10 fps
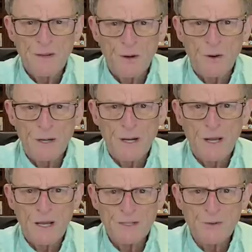The
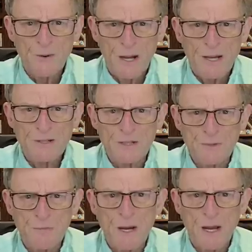organized
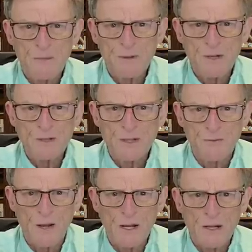riotous mob used
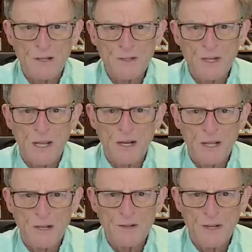violence to get
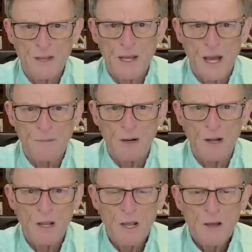into the
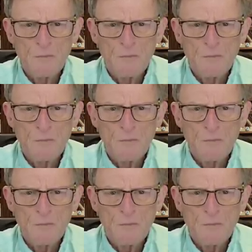Capitol,